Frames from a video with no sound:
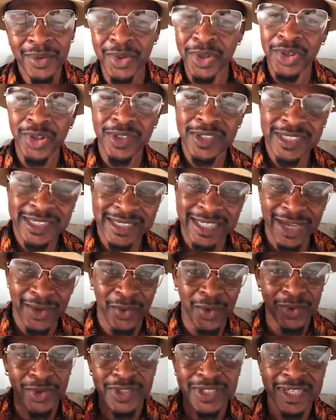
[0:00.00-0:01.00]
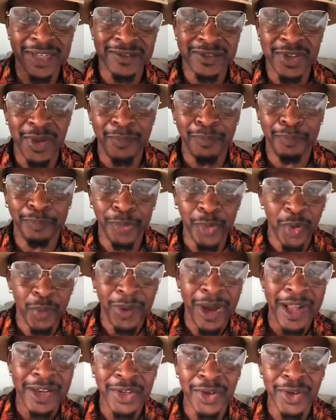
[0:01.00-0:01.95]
We don't just take on ourselves, so boom,